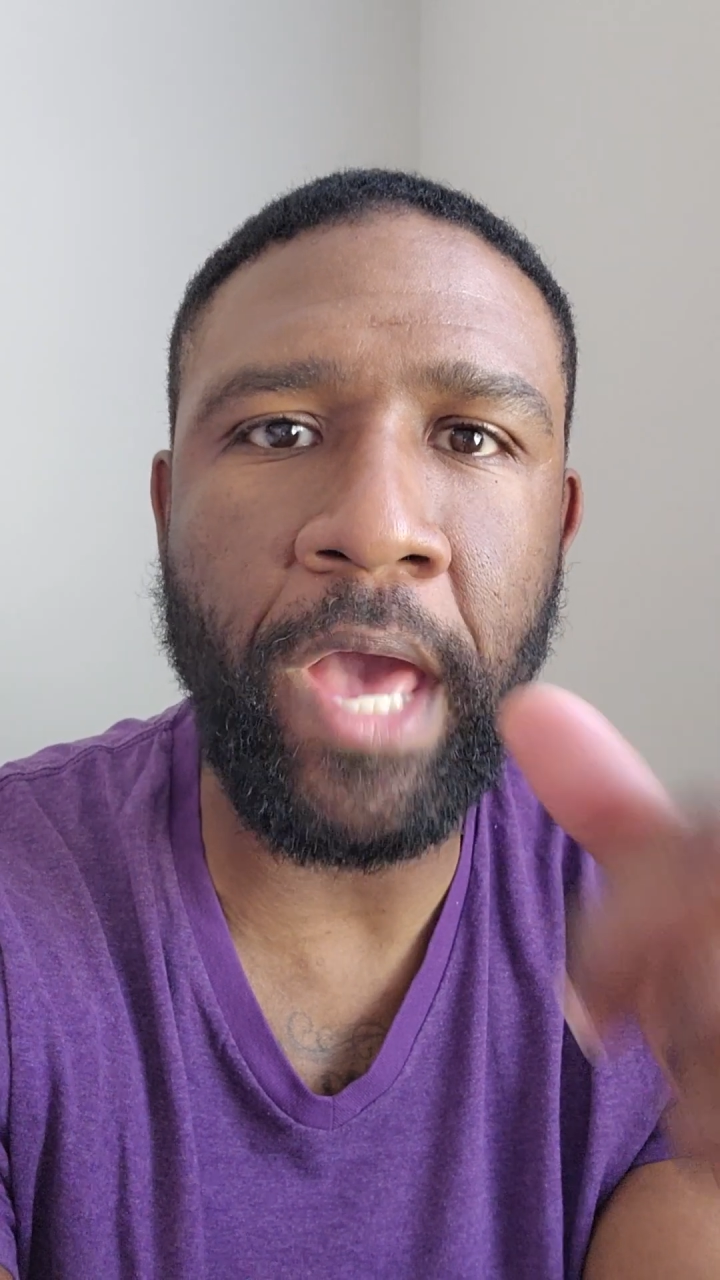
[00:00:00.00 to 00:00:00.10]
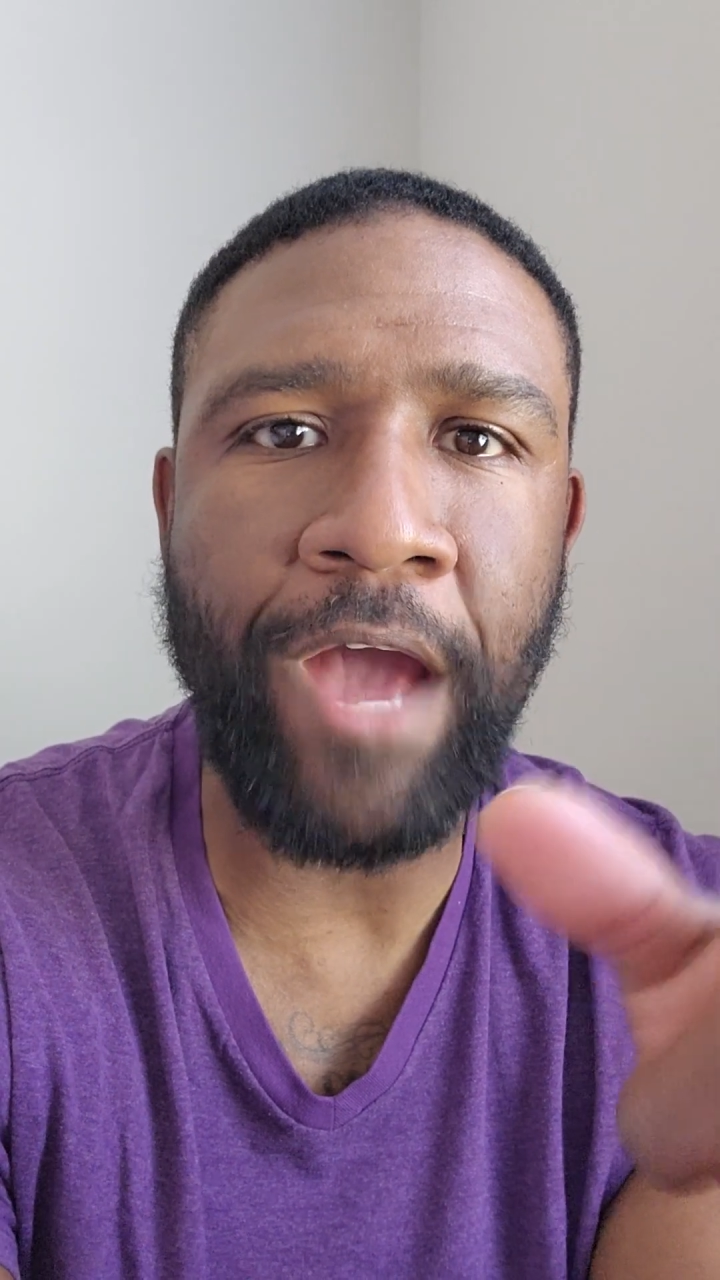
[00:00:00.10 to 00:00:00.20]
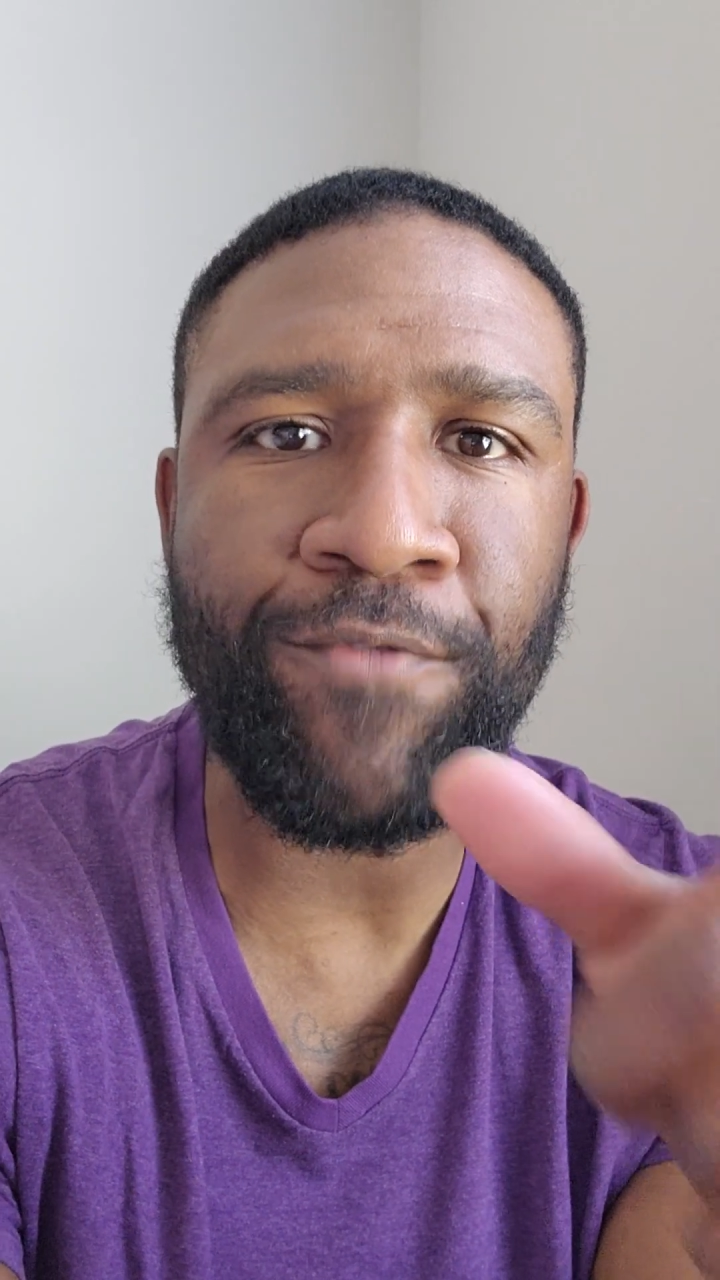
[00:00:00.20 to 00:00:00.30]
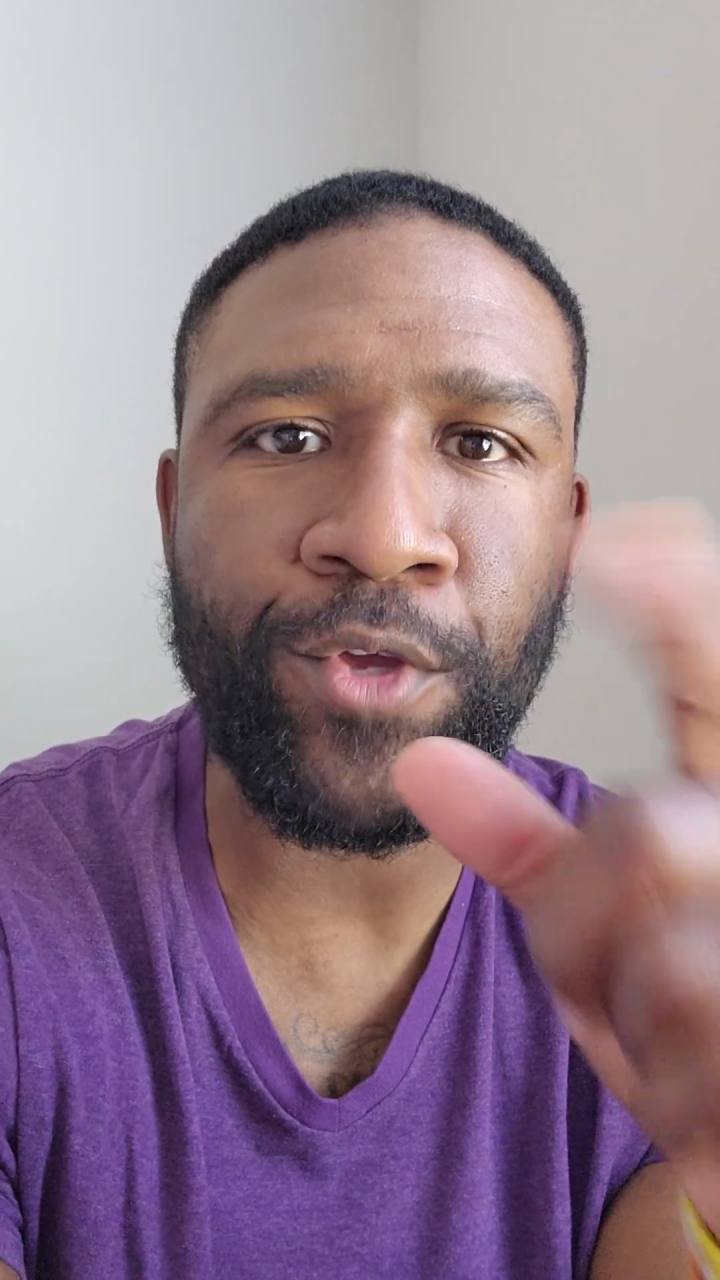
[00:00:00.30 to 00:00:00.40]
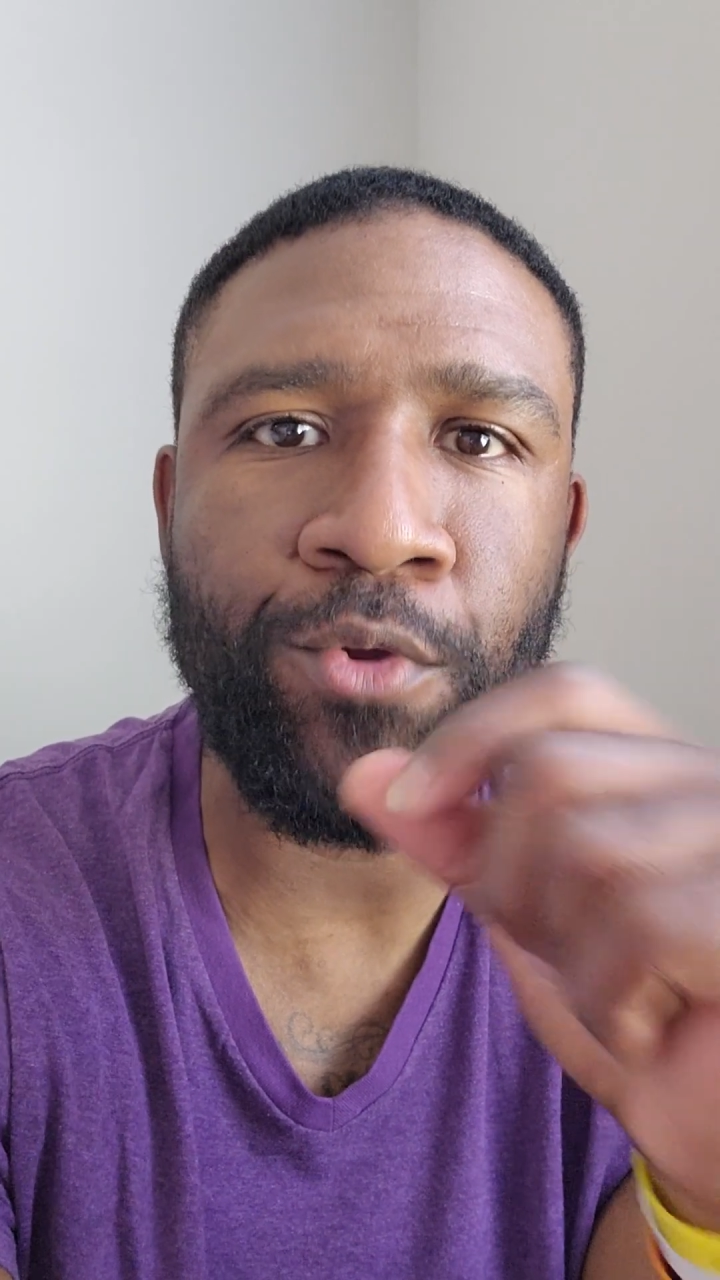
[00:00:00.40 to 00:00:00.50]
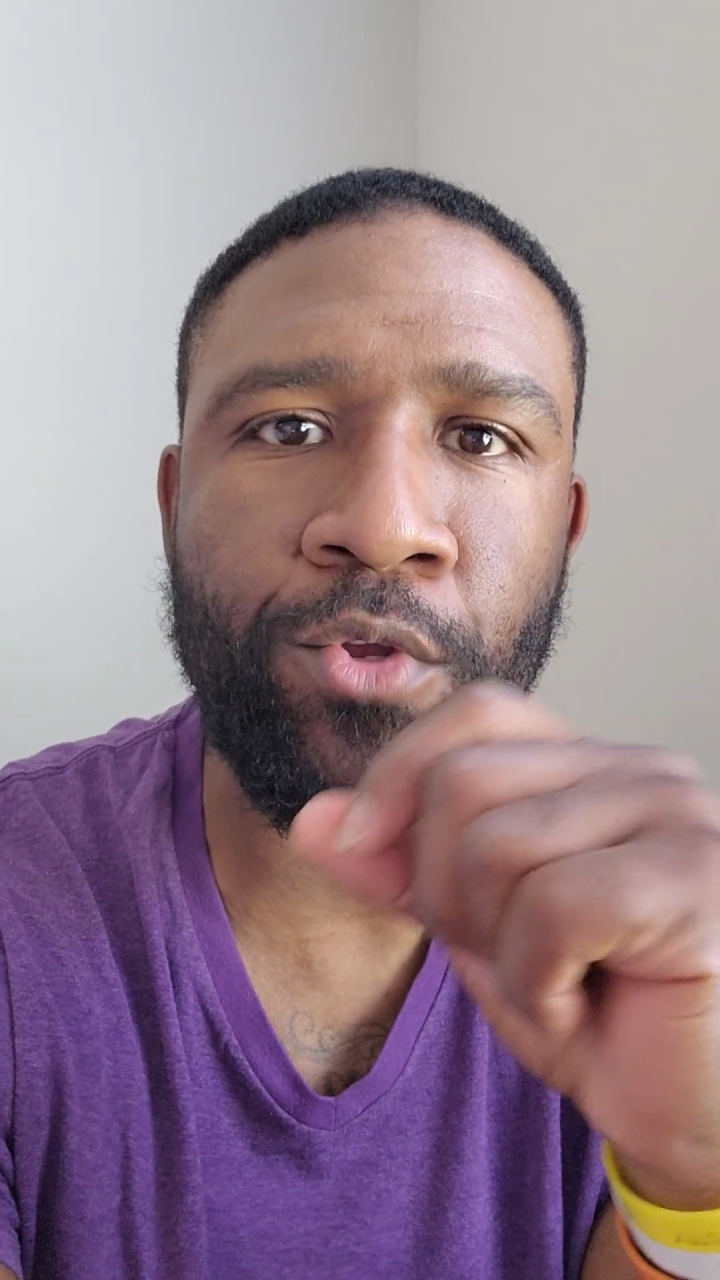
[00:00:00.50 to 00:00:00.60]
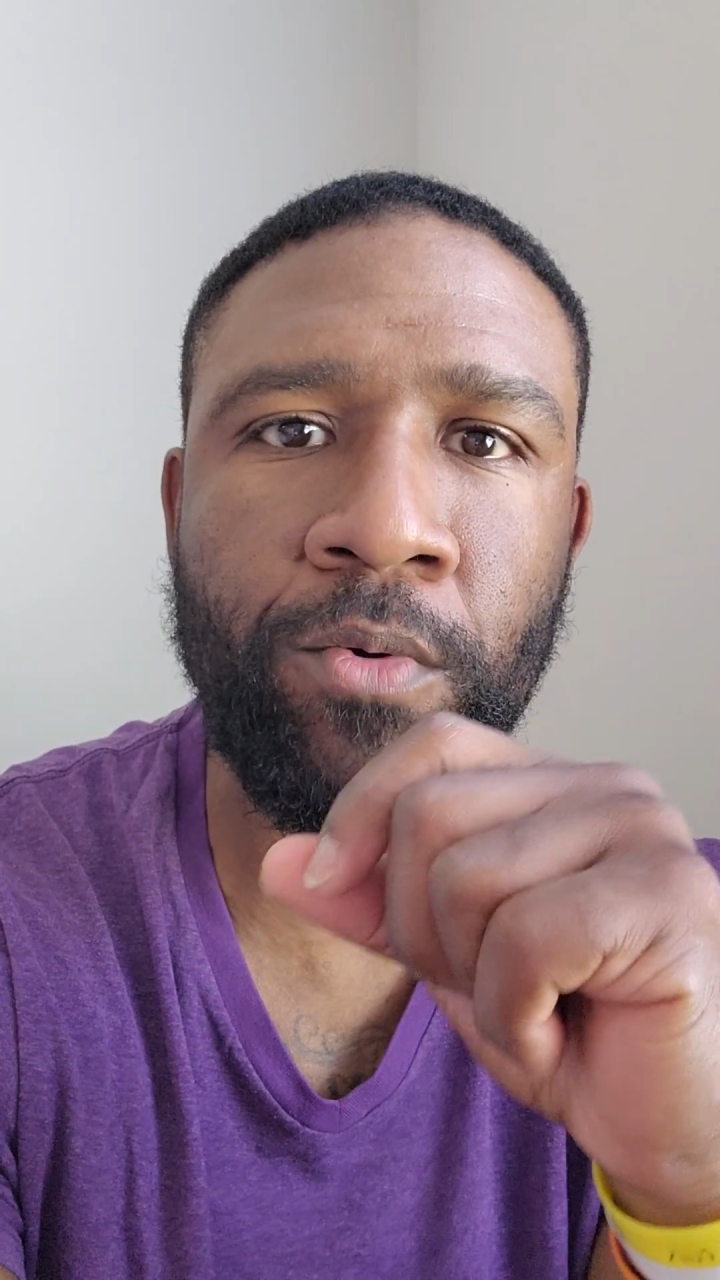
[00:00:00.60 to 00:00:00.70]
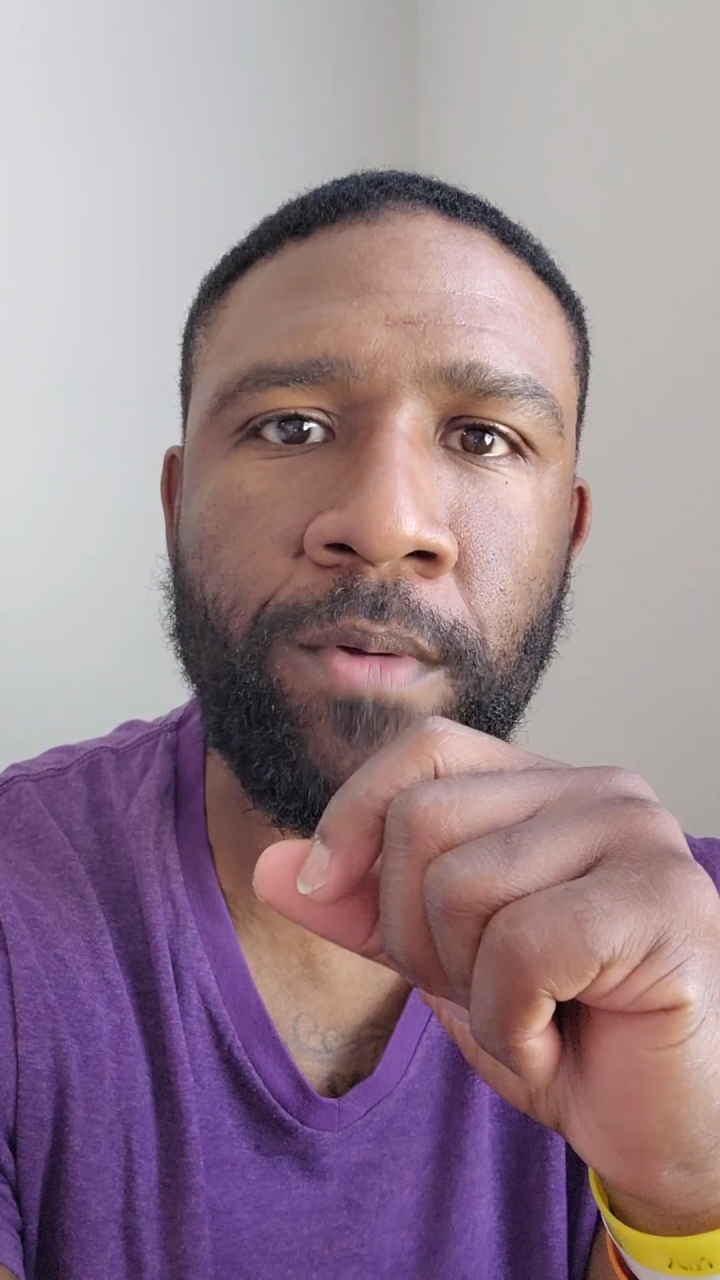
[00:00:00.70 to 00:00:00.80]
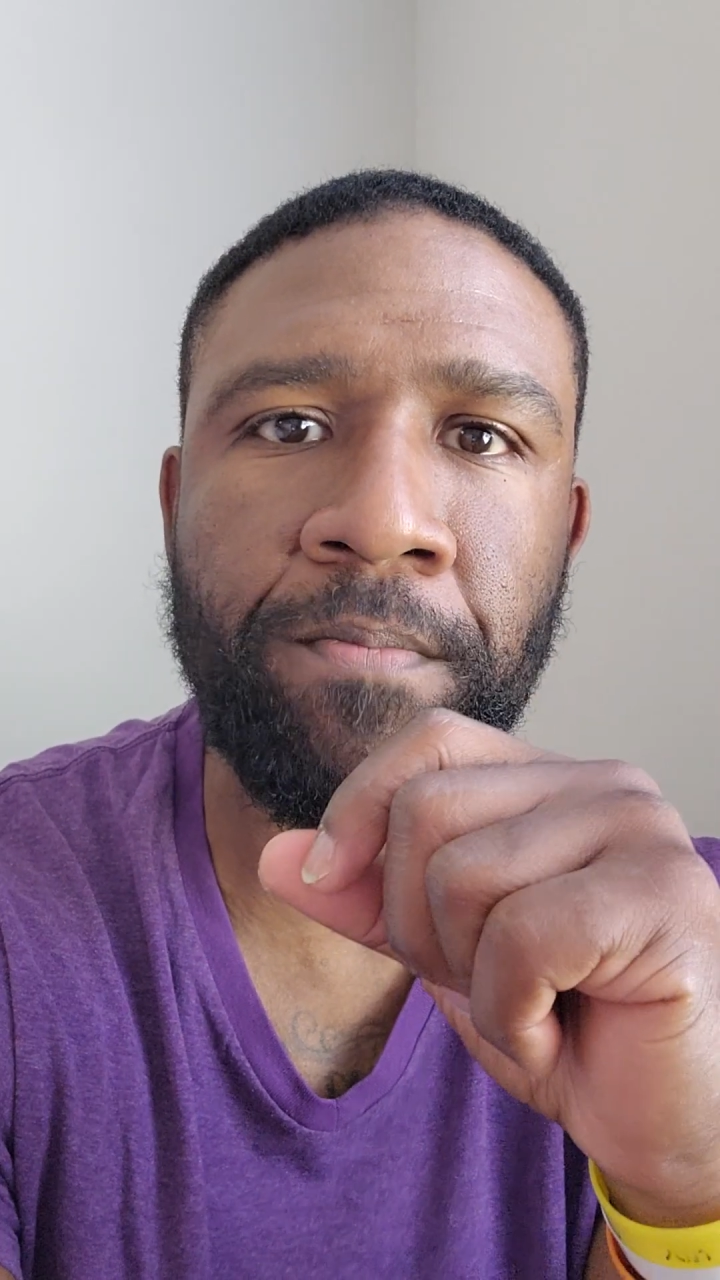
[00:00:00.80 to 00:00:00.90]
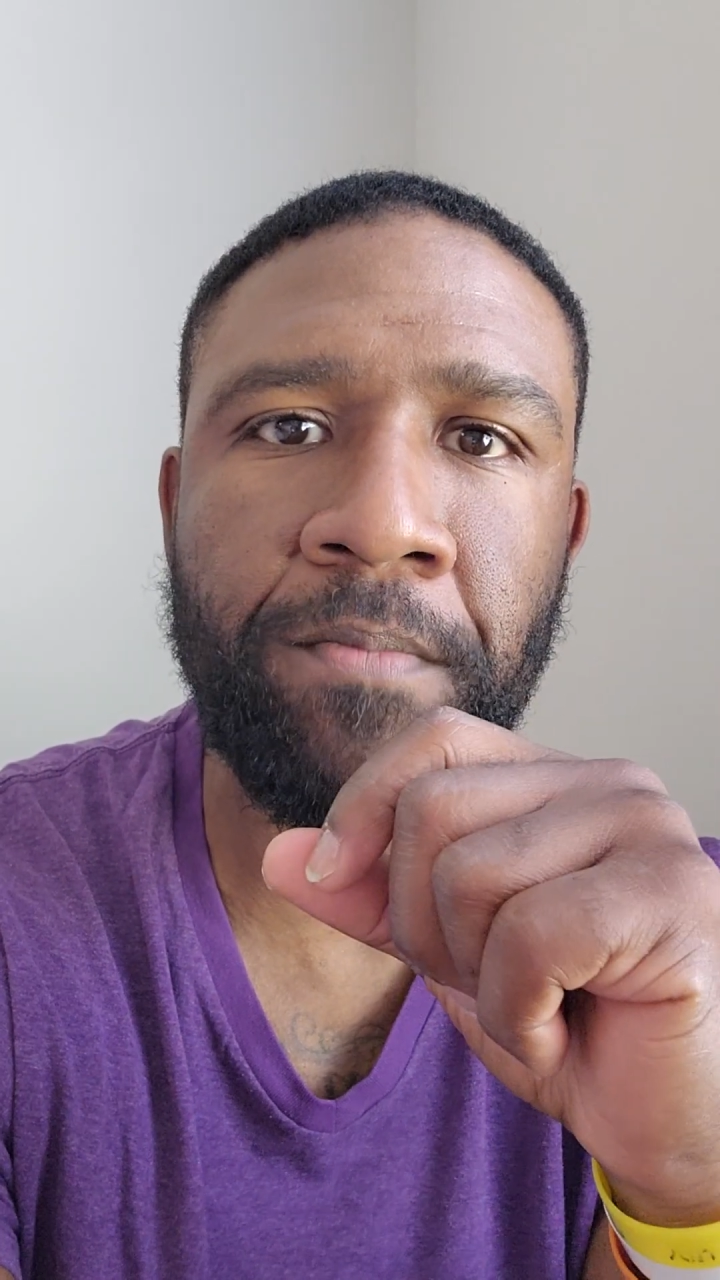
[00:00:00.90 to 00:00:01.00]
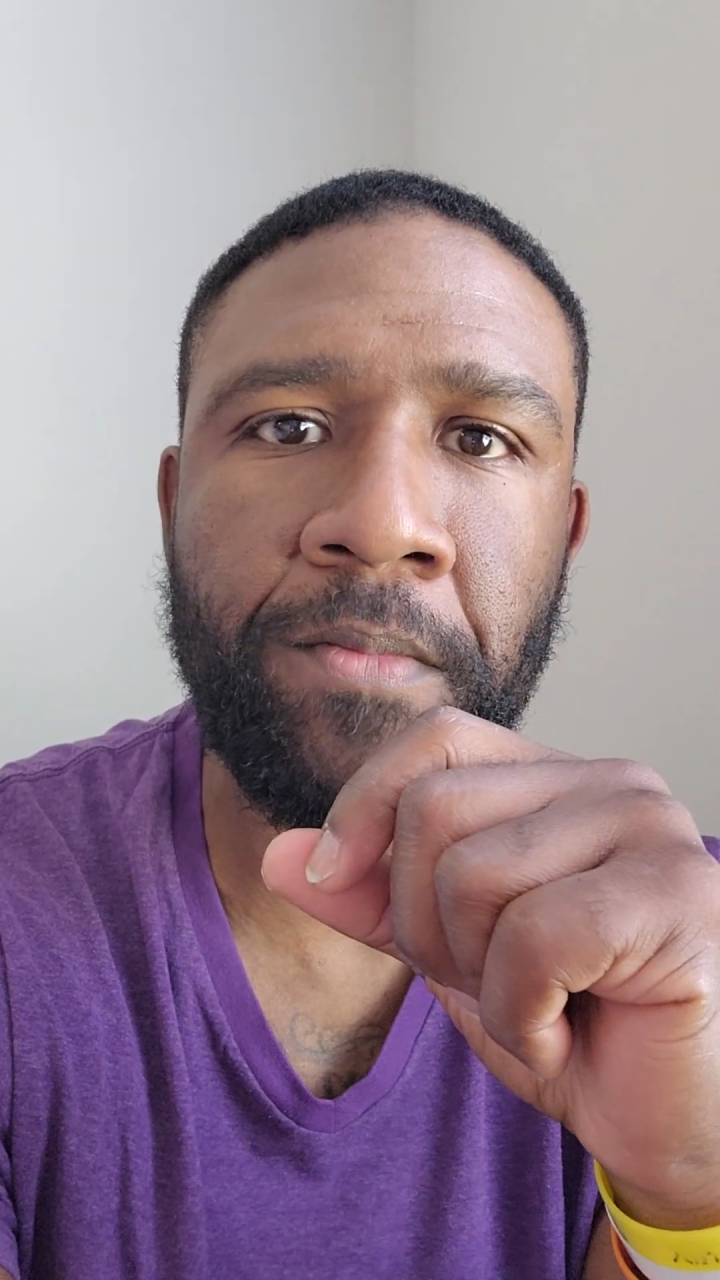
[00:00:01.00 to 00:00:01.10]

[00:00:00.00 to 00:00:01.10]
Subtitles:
after you do it?